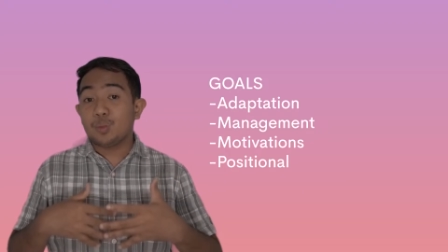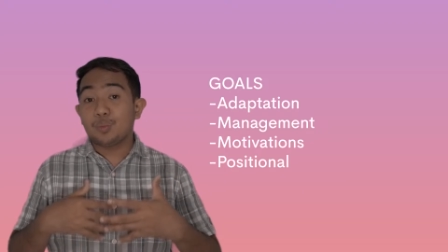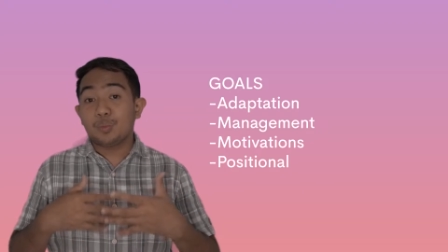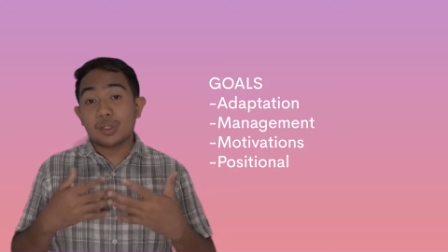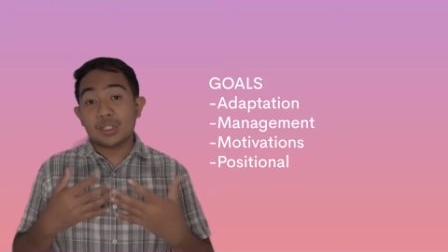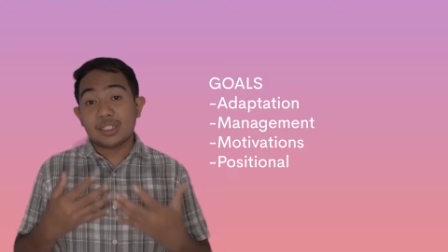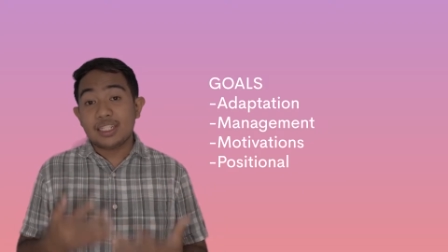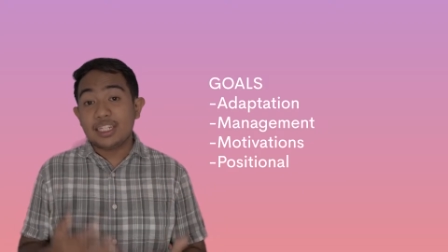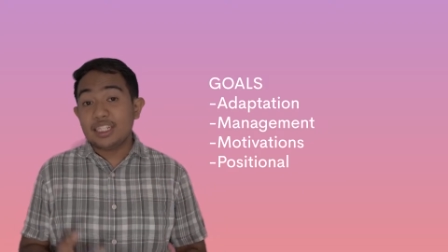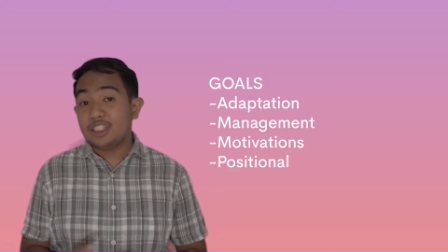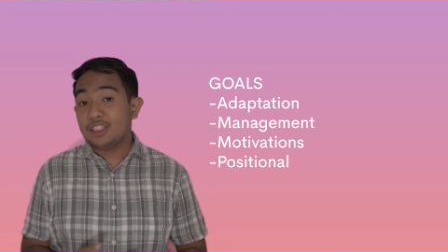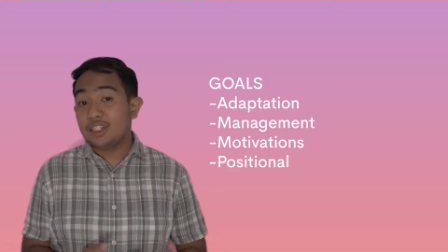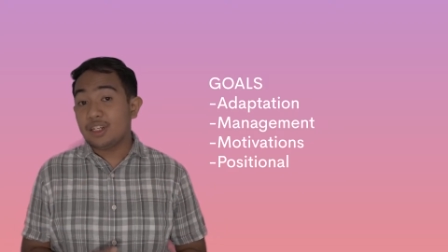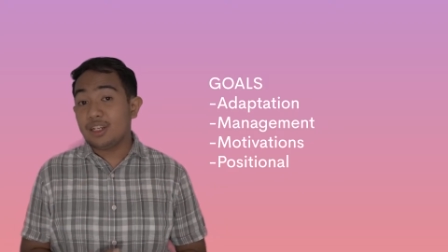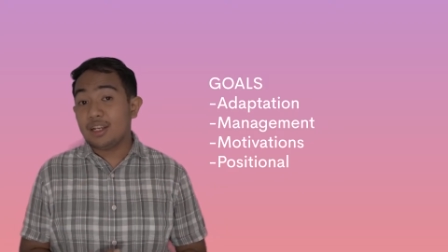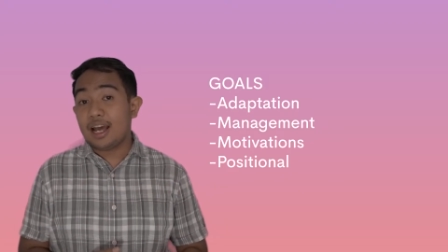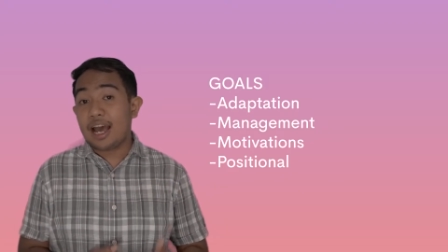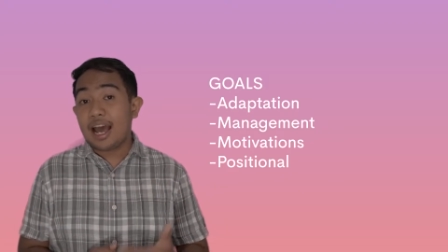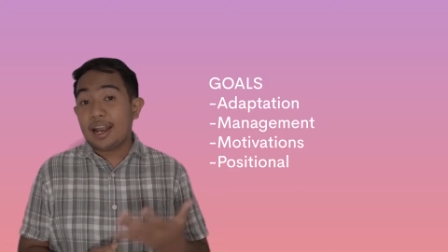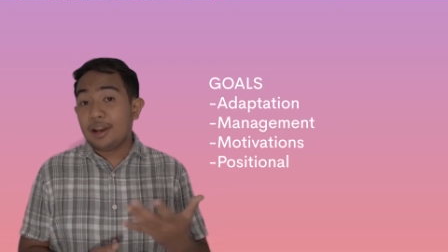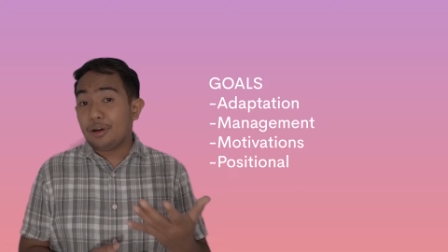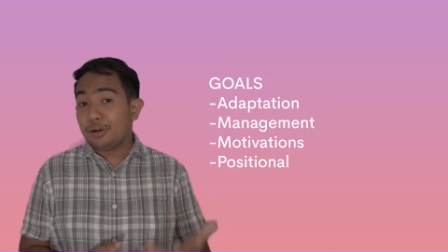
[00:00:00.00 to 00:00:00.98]
to
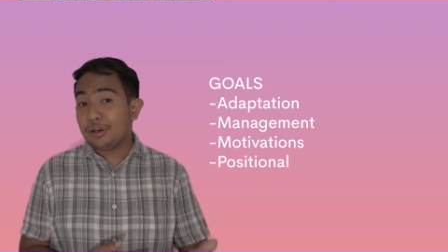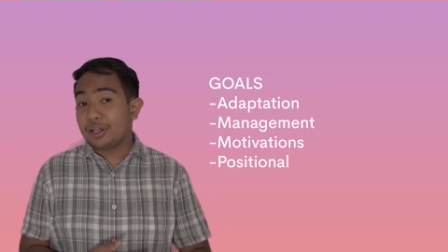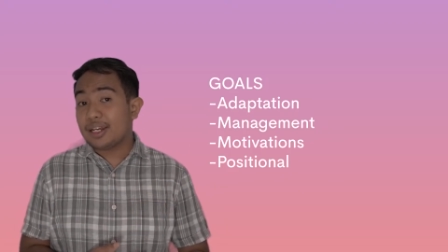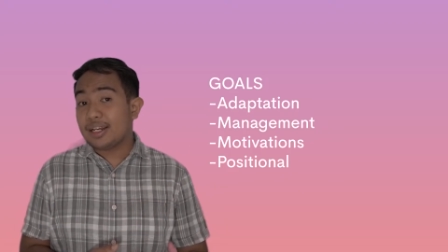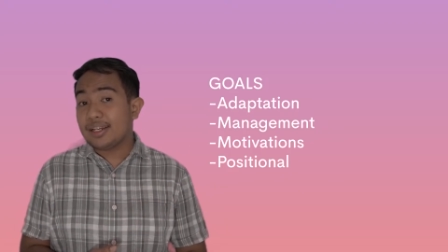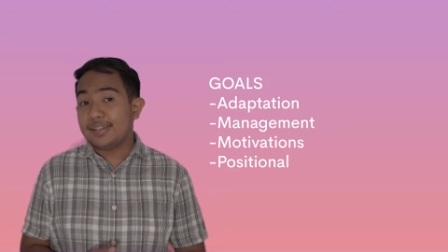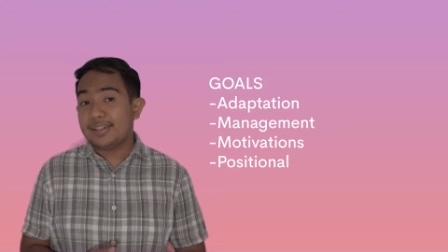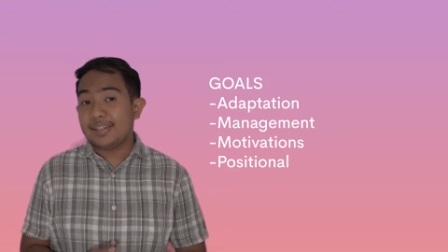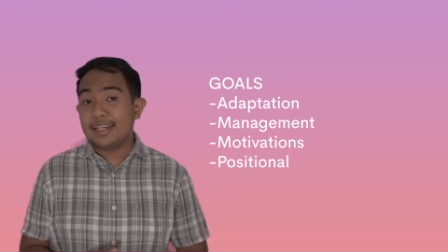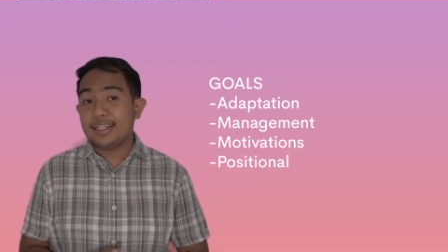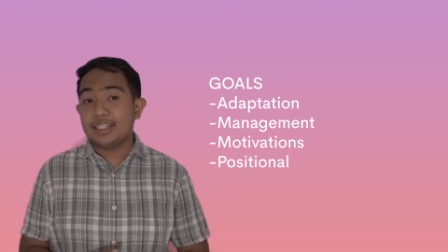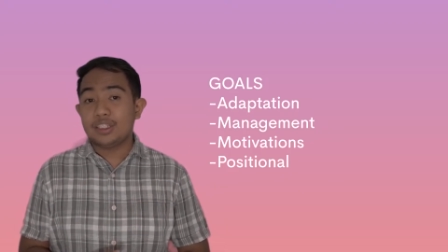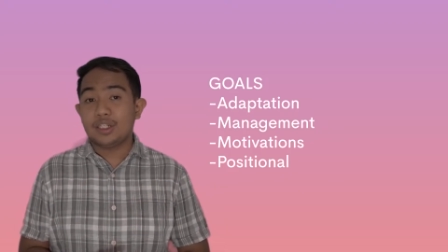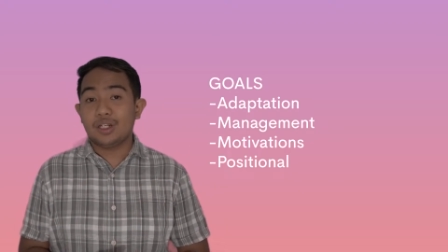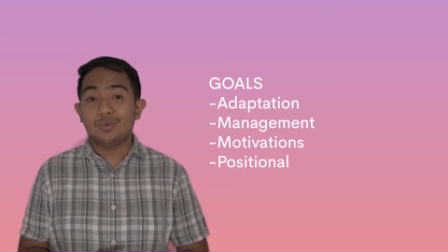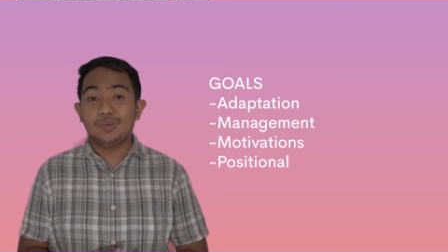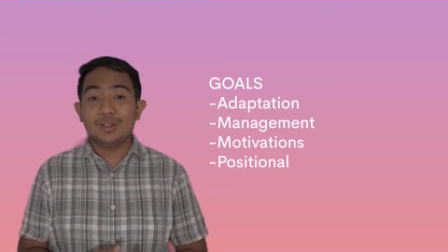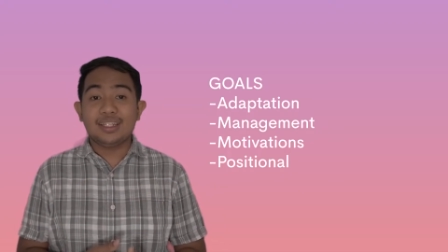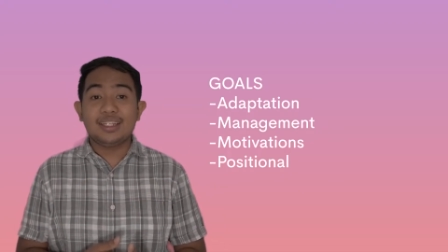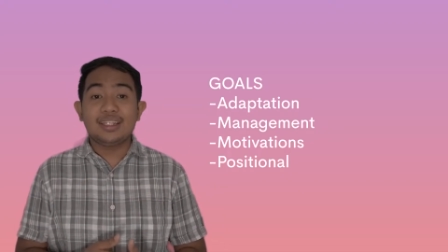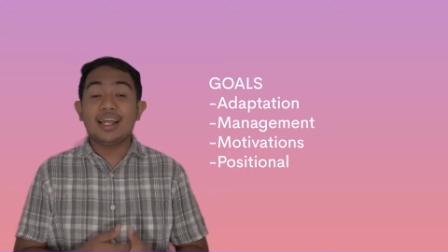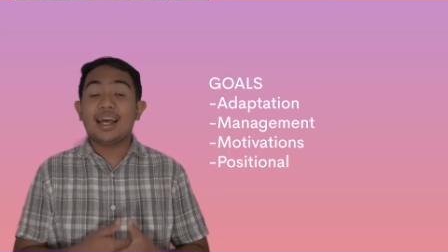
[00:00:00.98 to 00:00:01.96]
position an
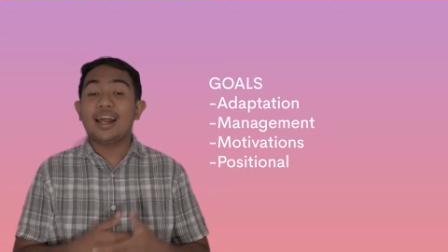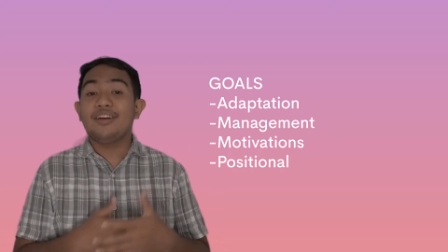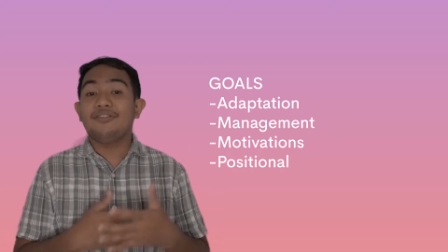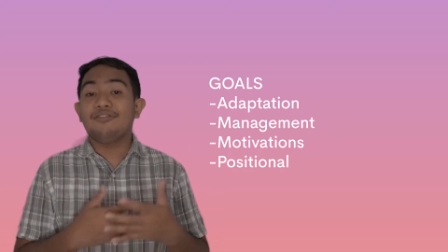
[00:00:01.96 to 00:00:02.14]
organization within the